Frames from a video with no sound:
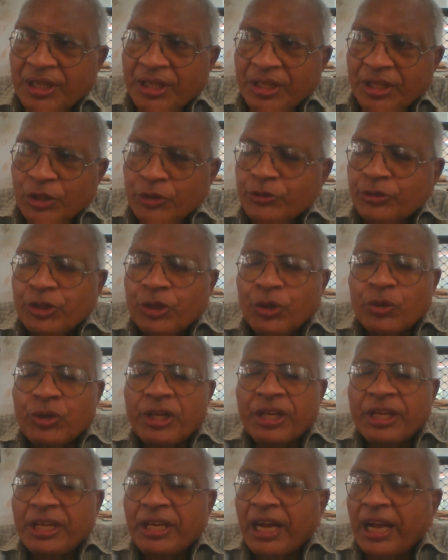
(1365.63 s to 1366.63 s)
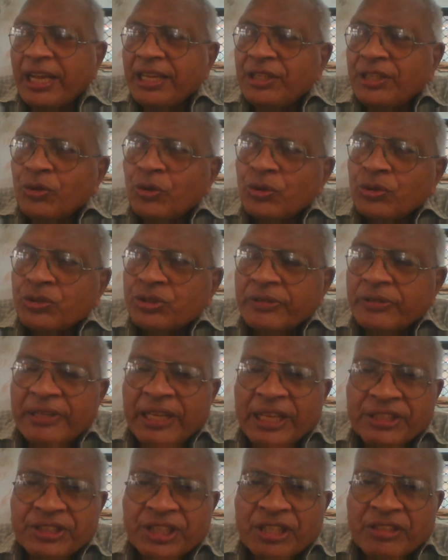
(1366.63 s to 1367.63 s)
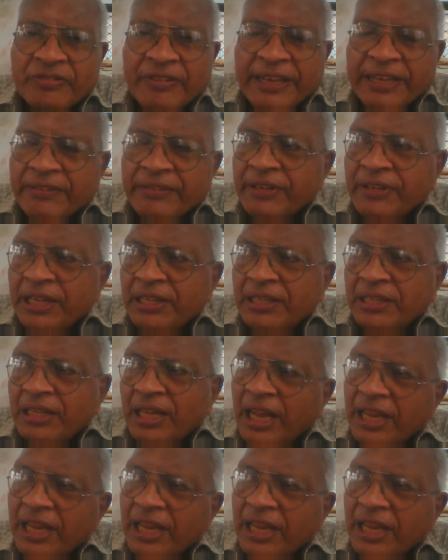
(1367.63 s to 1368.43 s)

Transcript: You say, okay, I know civil engineering very well,